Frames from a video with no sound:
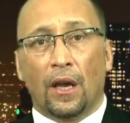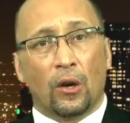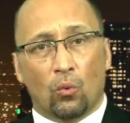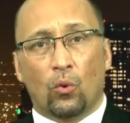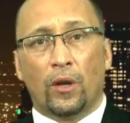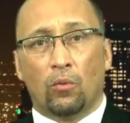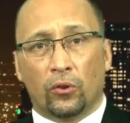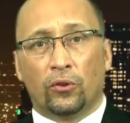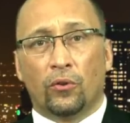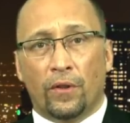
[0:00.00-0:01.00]
And we
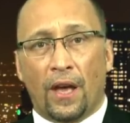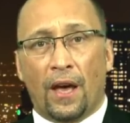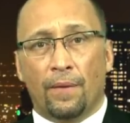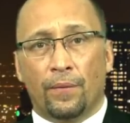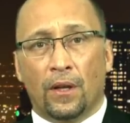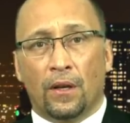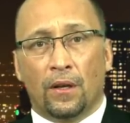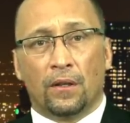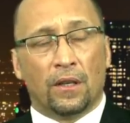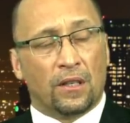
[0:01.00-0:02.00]
will do that
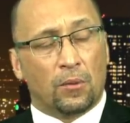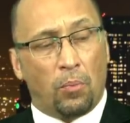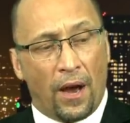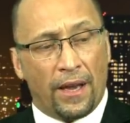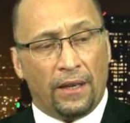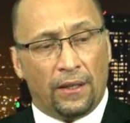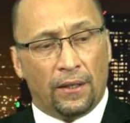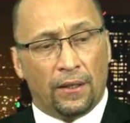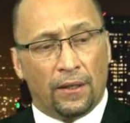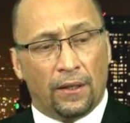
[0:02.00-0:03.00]
despite